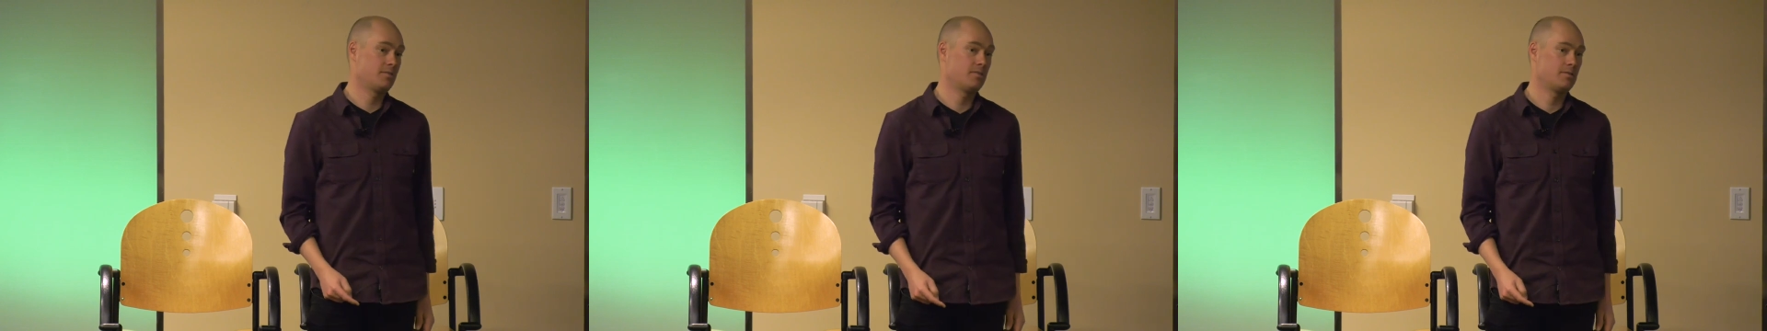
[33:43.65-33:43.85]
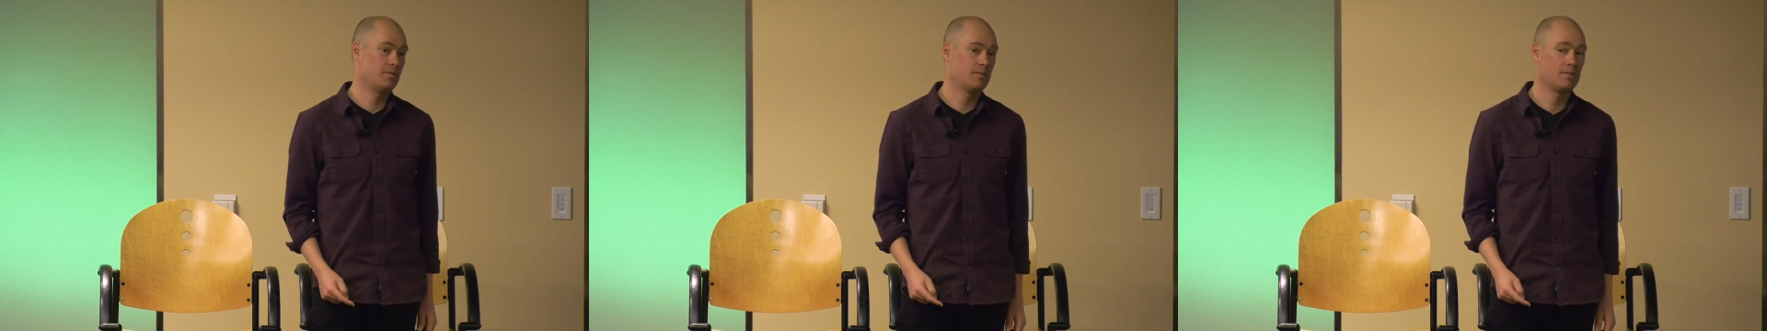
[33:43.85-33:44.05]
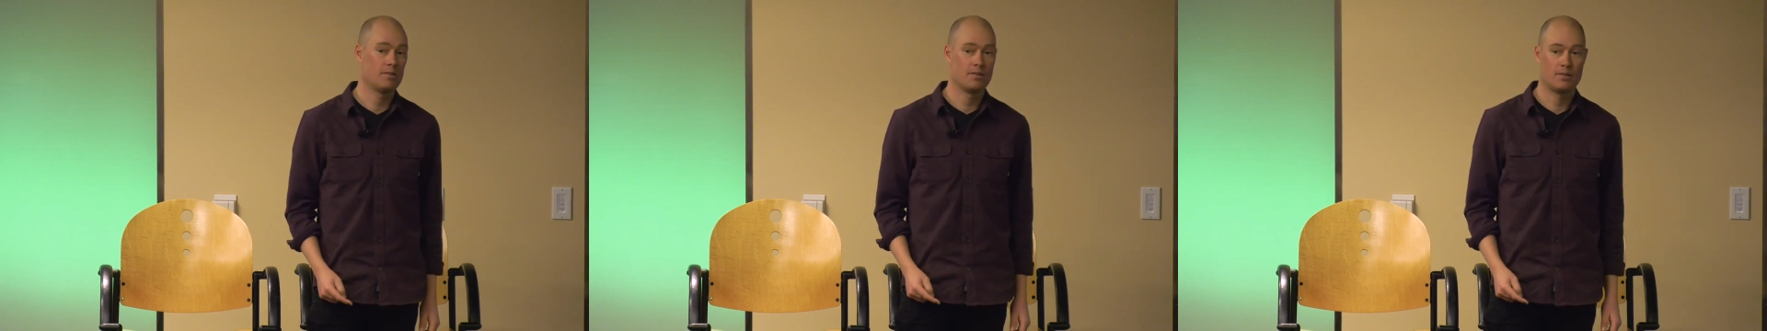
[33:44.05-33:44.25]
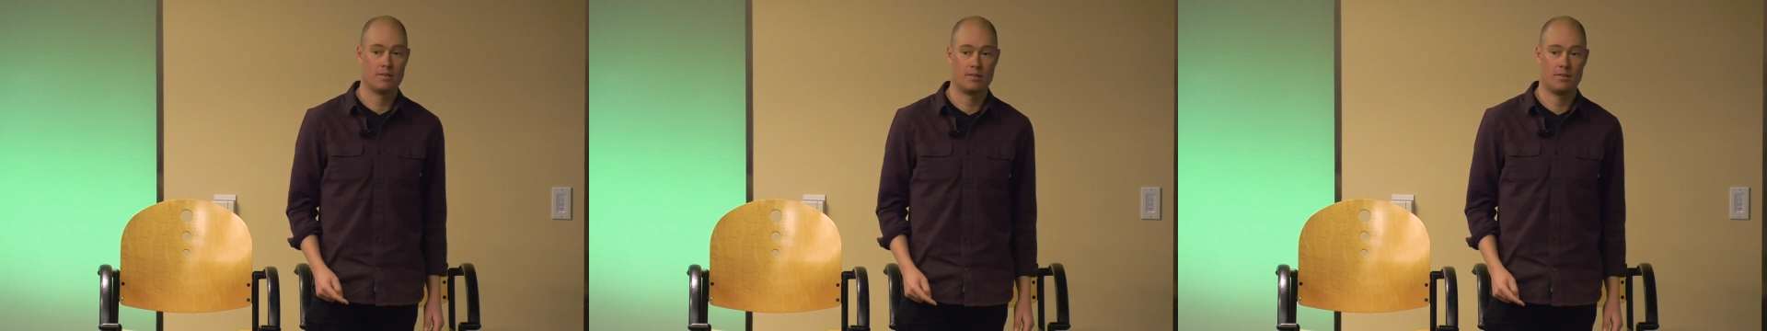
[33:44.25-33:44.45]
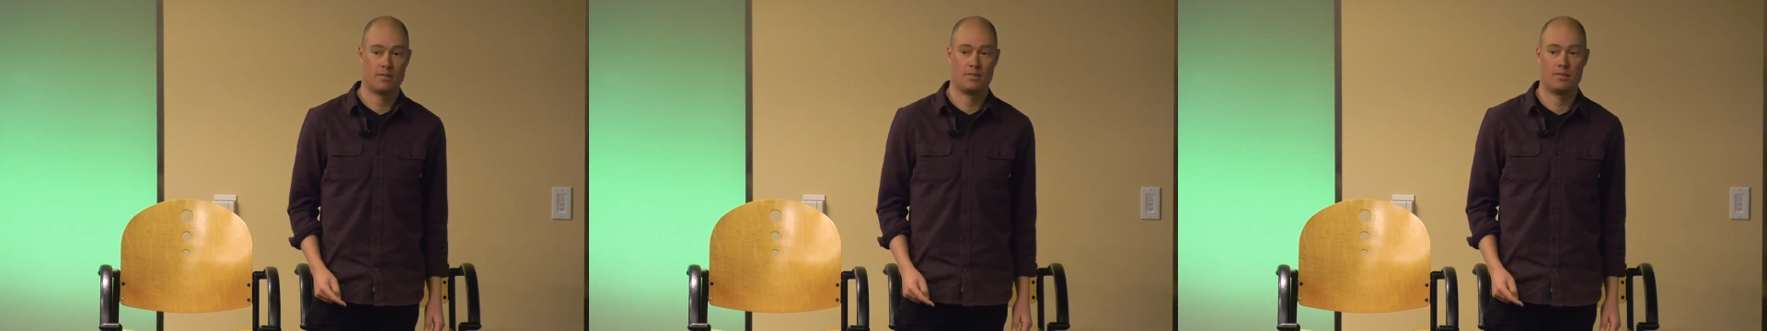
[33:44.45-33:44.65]

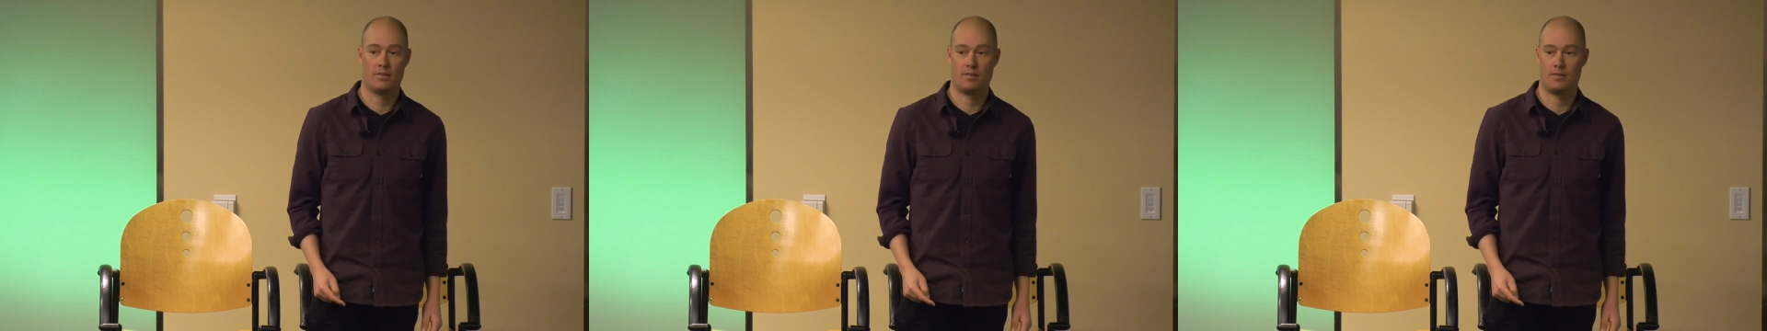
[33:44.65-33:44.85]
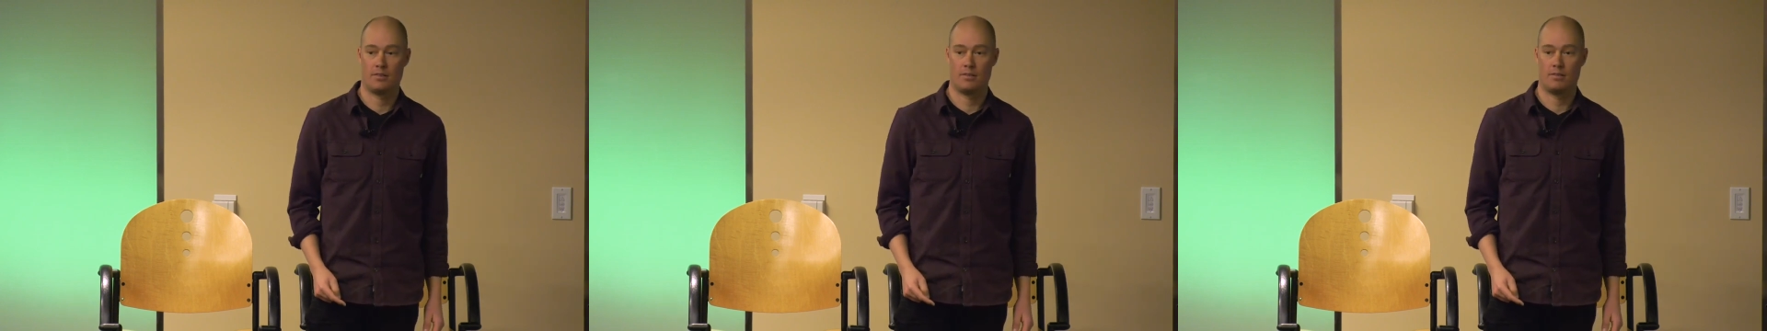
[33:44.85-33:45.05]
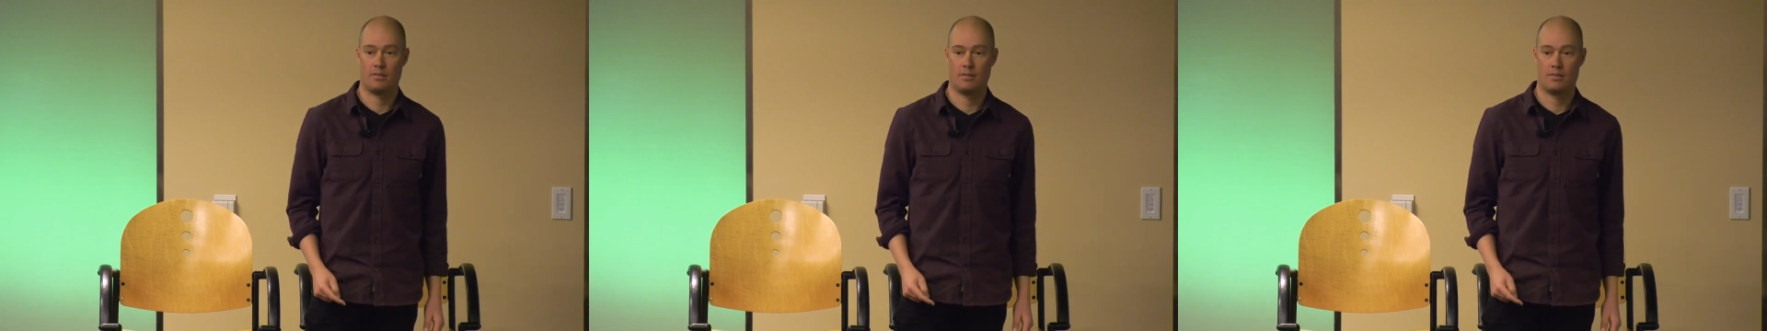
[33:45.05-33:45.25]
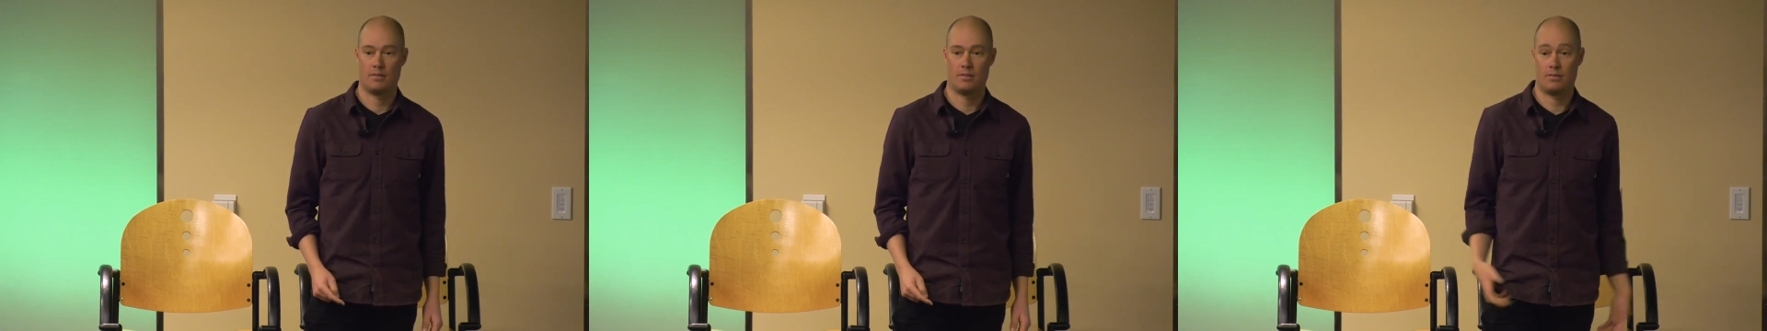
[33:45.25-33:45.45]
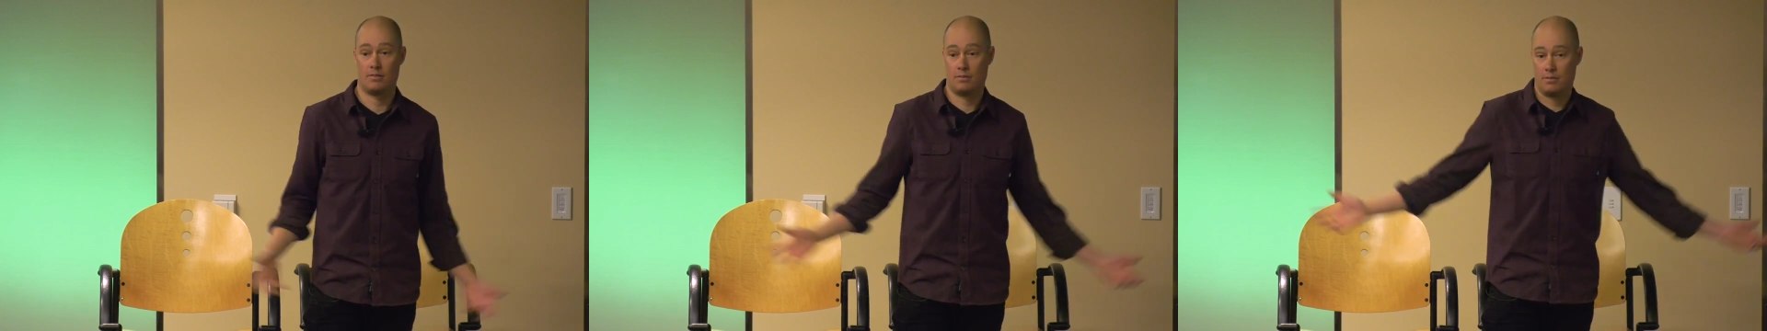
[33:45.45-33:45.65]

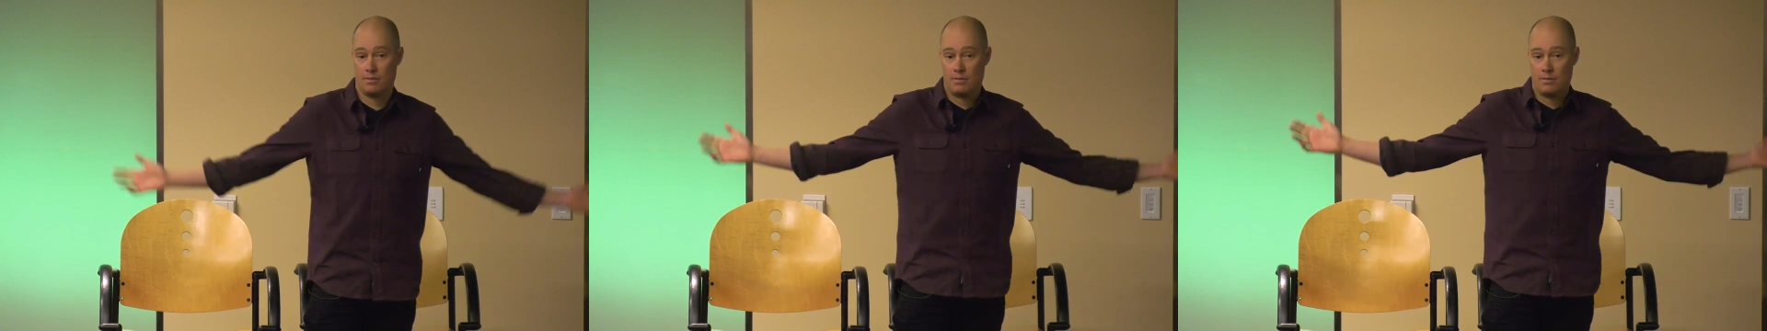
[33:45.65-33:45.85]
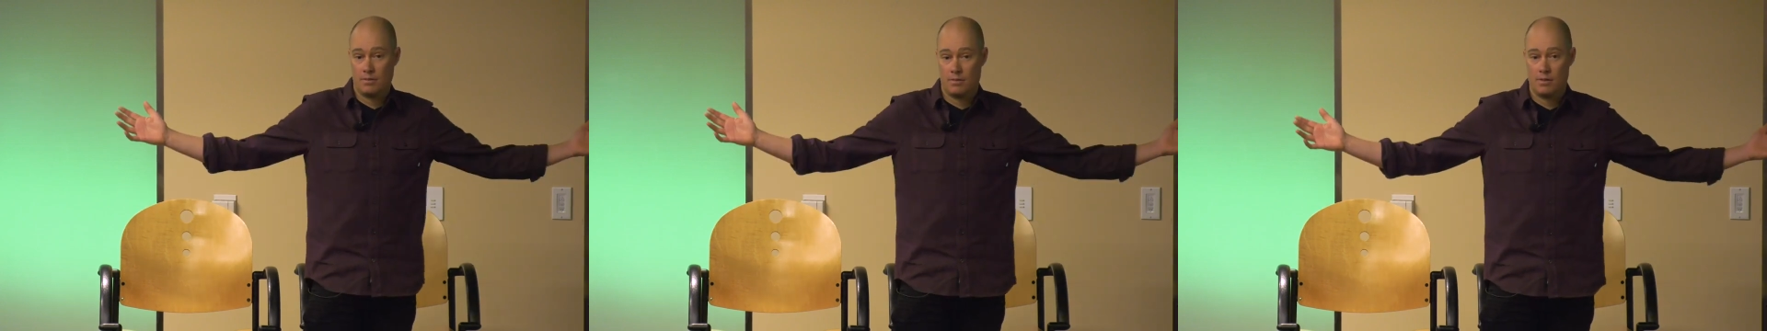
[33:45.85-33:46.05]
Nobody speaks.